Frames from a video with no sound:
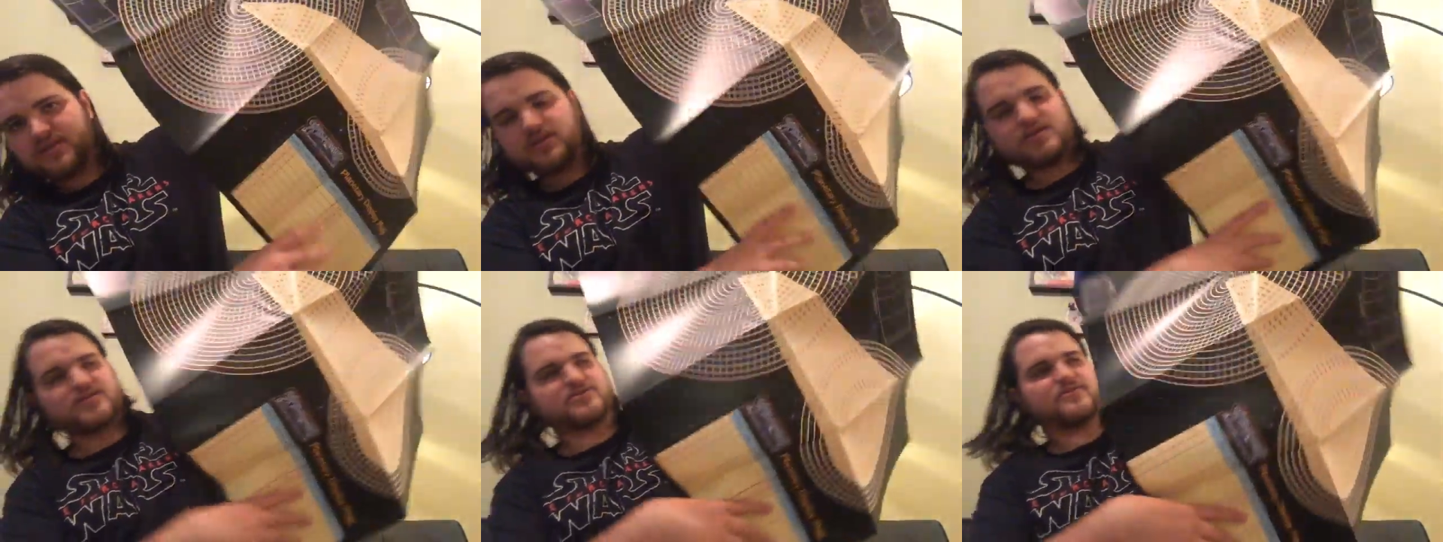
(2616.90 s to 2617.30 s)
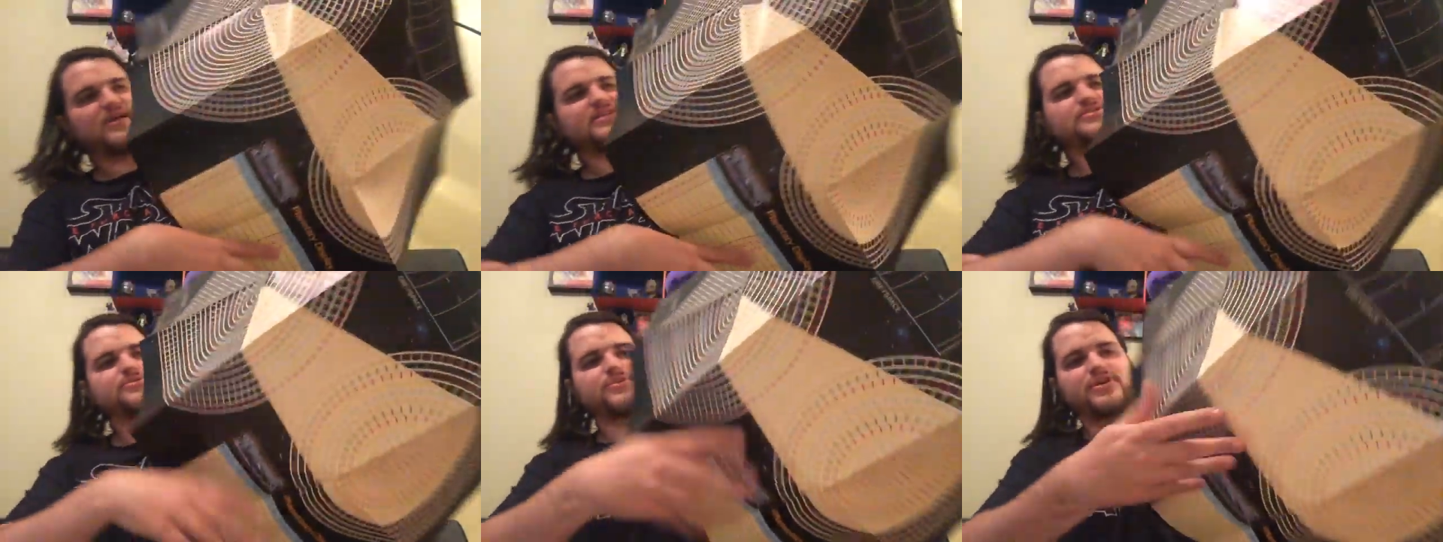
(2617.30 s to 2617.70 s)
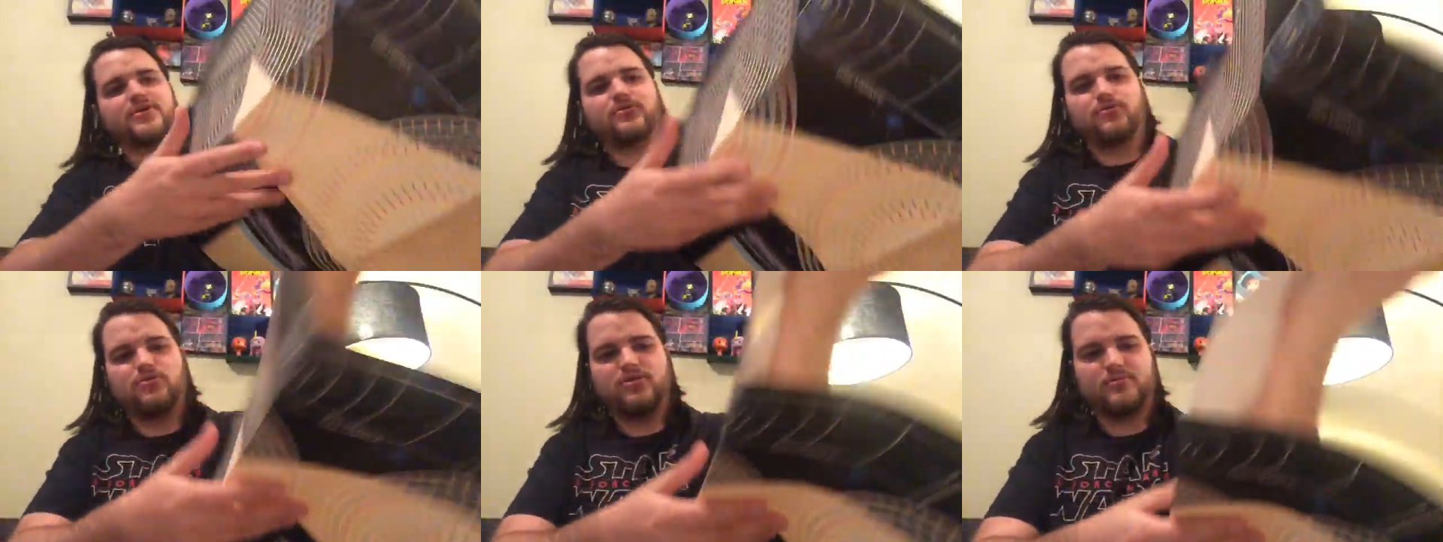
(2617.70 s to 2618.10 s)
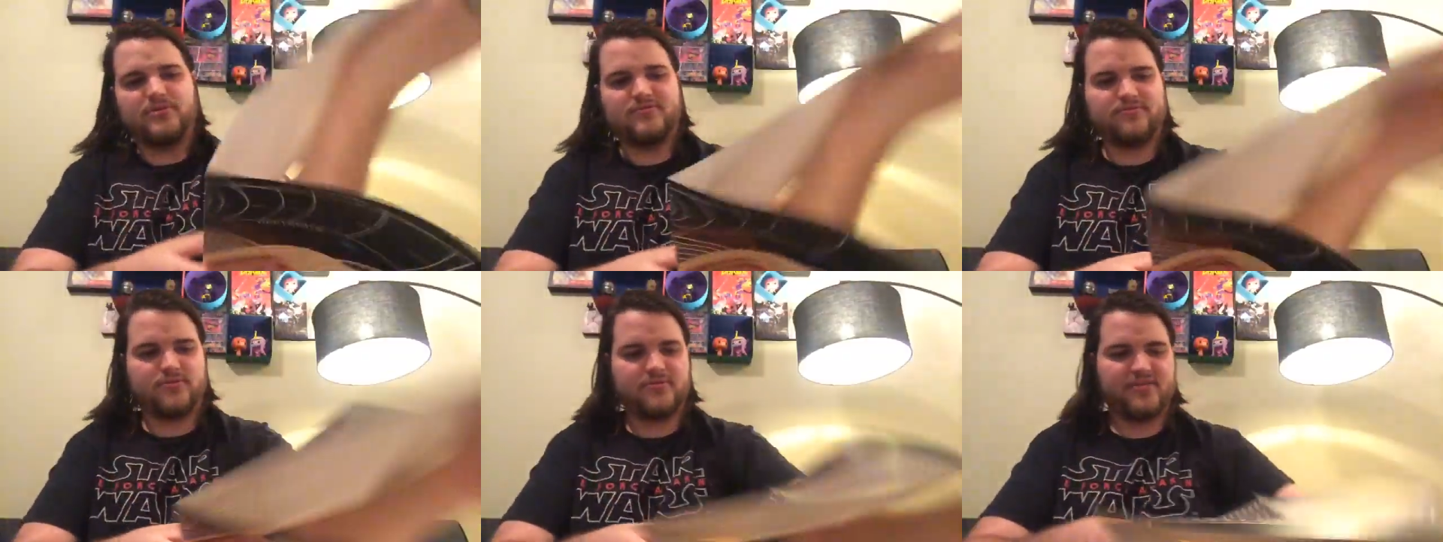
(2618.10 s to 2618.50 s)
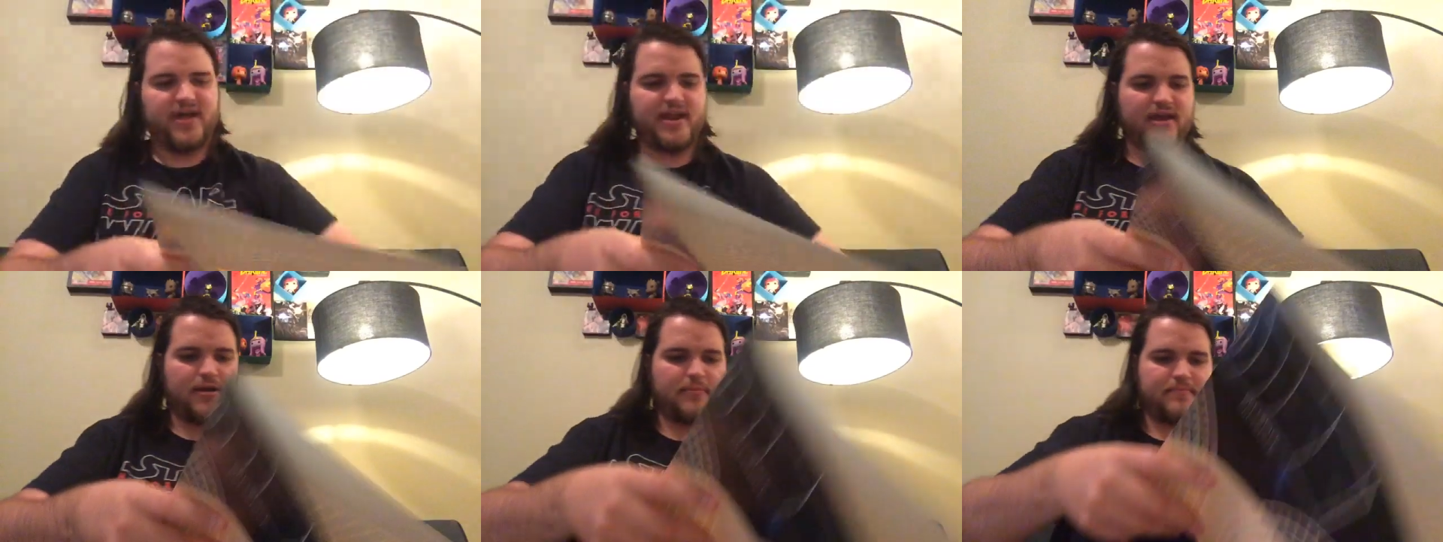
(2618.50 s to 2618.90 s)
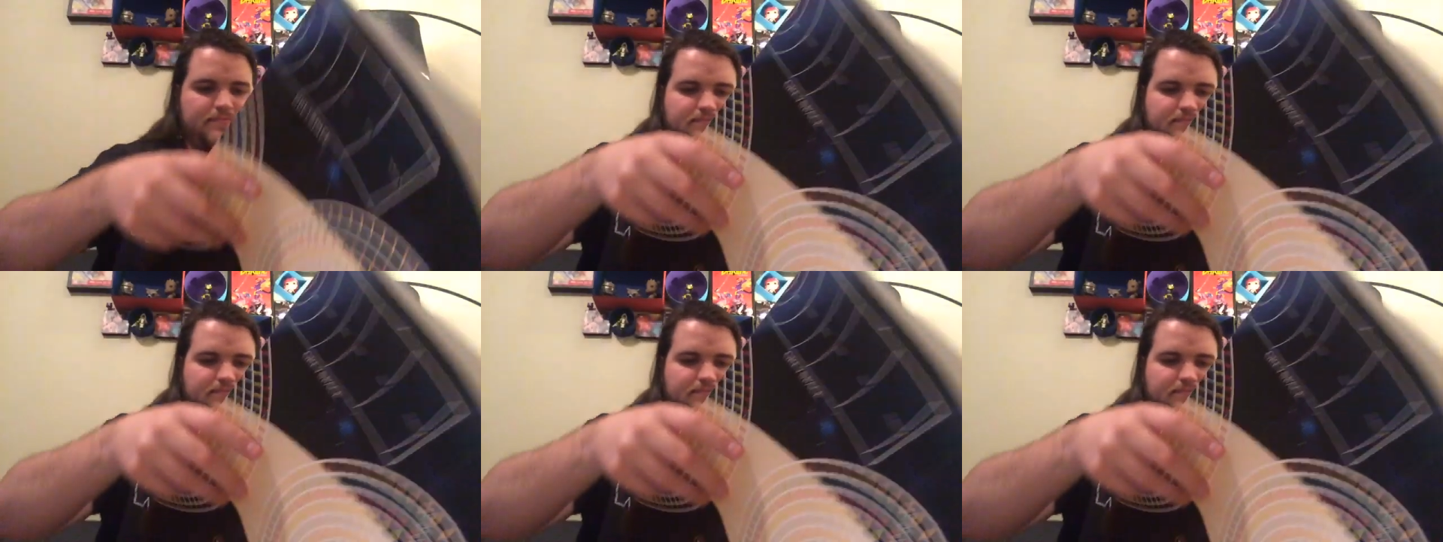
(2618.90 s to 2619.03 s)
So that's really cool. Let me fold that up